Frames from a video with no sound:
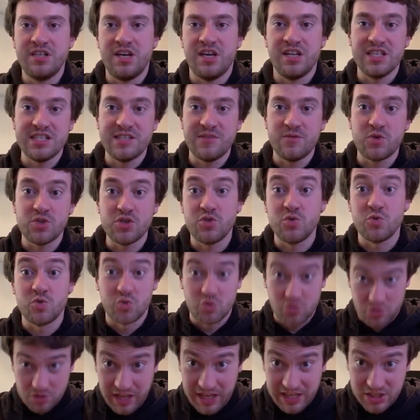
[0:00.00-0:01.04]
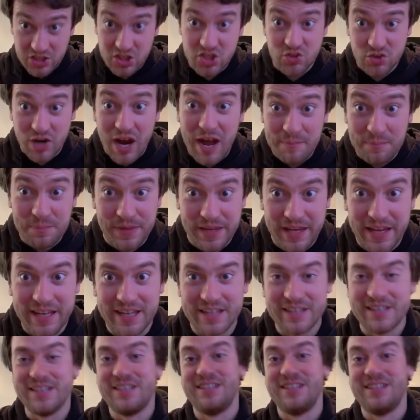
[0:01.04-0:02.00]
unless, of course, you, like, dropped it.